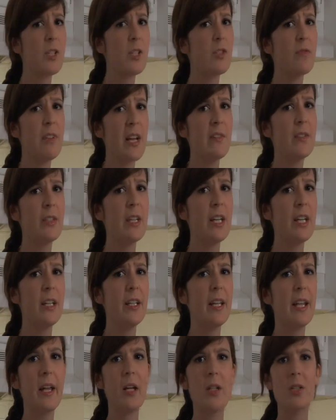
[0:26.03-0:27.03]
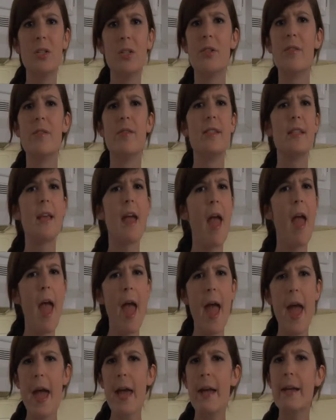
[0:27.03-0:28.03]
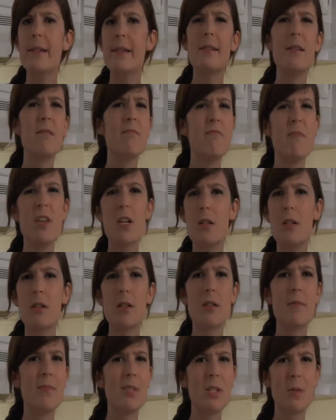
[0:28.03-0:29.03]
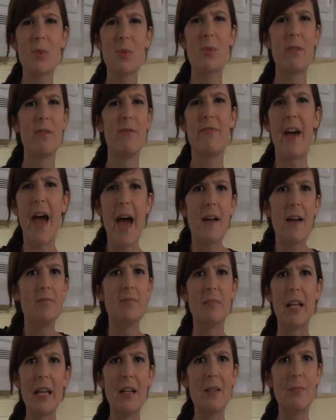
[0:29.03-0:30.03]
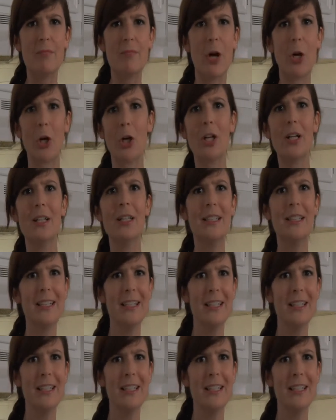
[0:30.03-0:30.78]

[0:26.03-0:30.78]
survival kit includes eggs, milk, some sort of fat like butter,